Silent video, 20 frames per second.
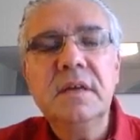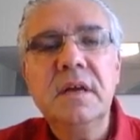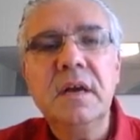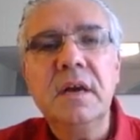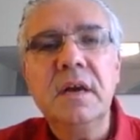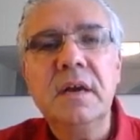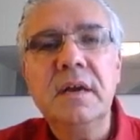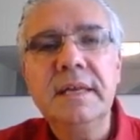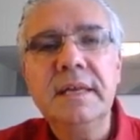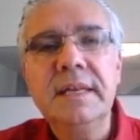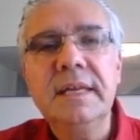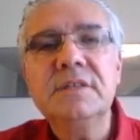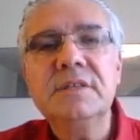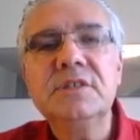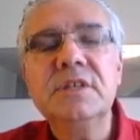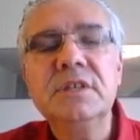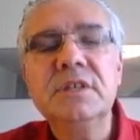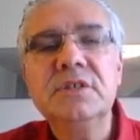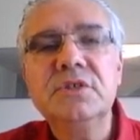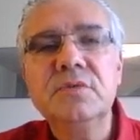in
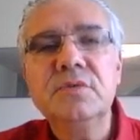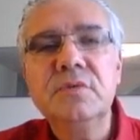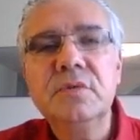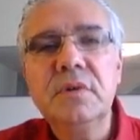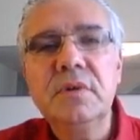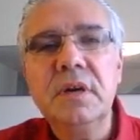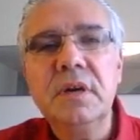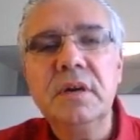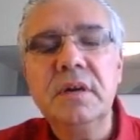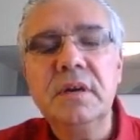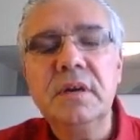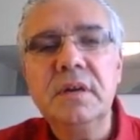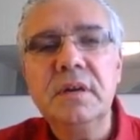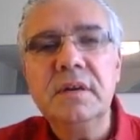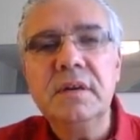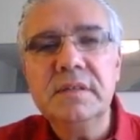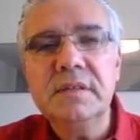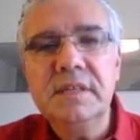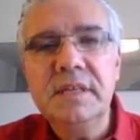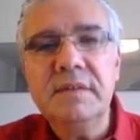exchange to
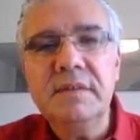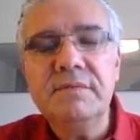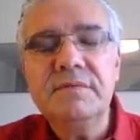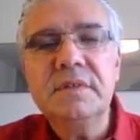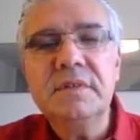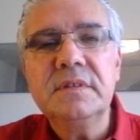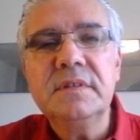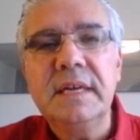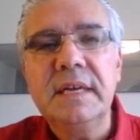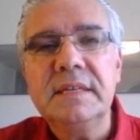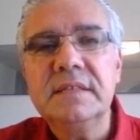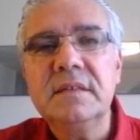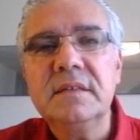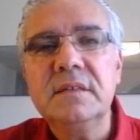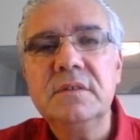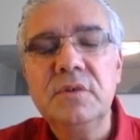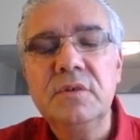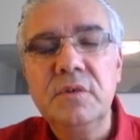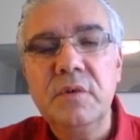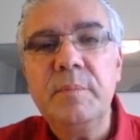a gift that
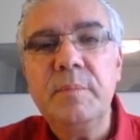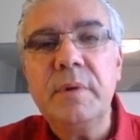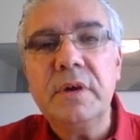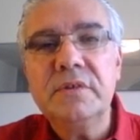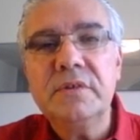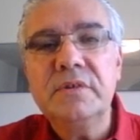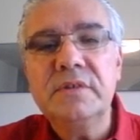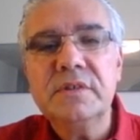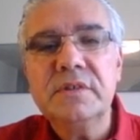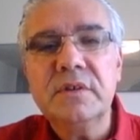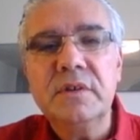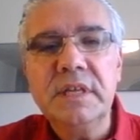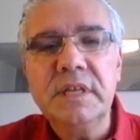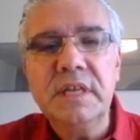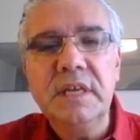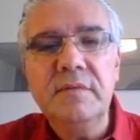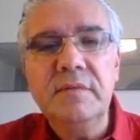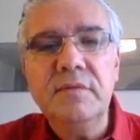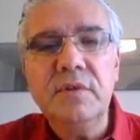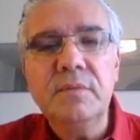your partner is going
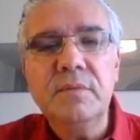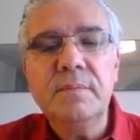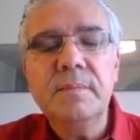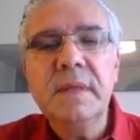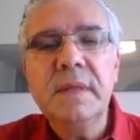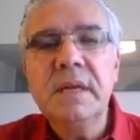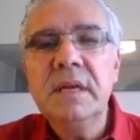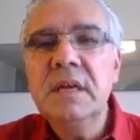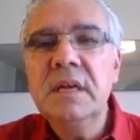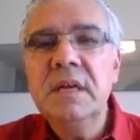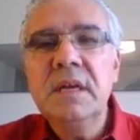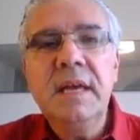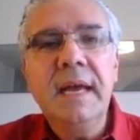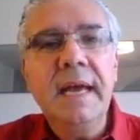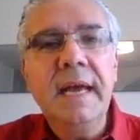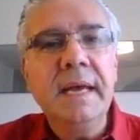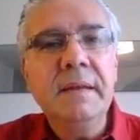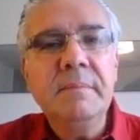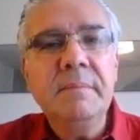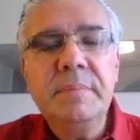to give you.
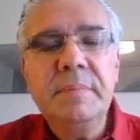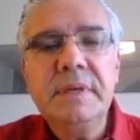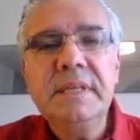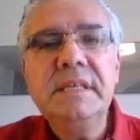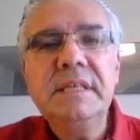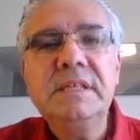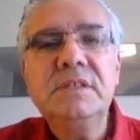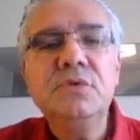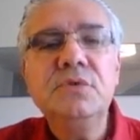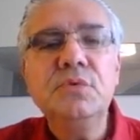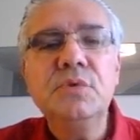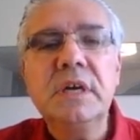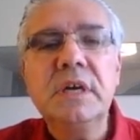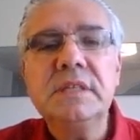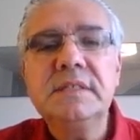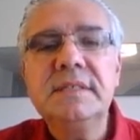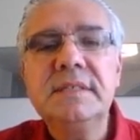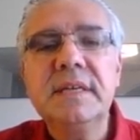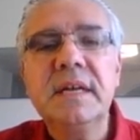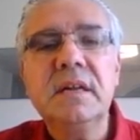And please do
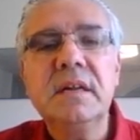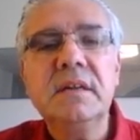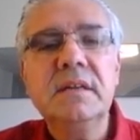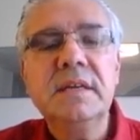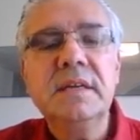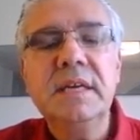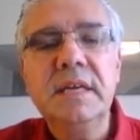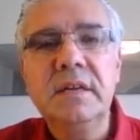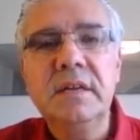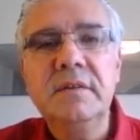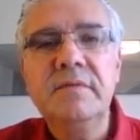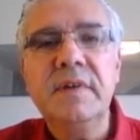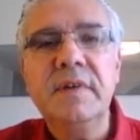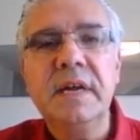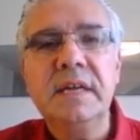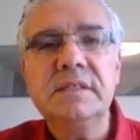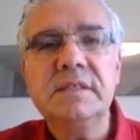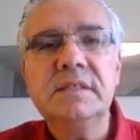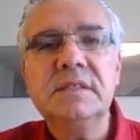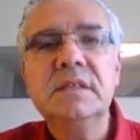not tell in
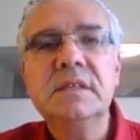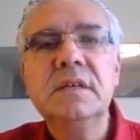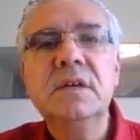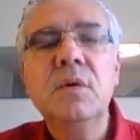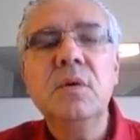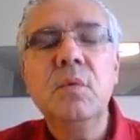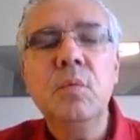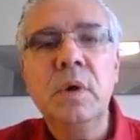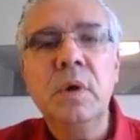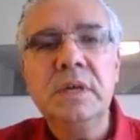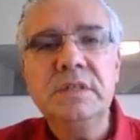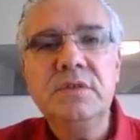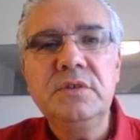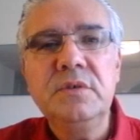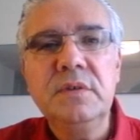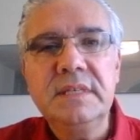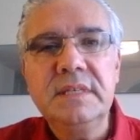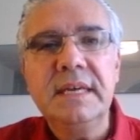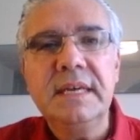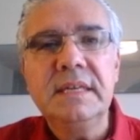advance what
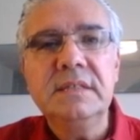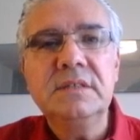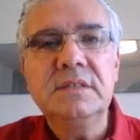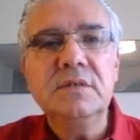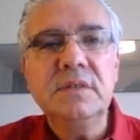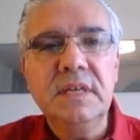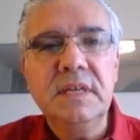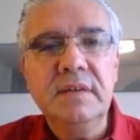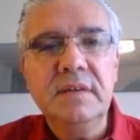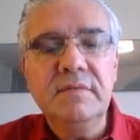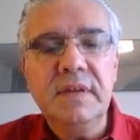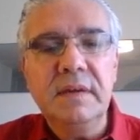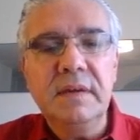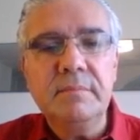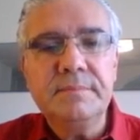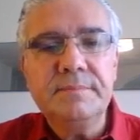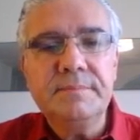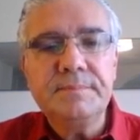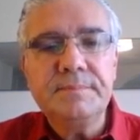you intend to give them.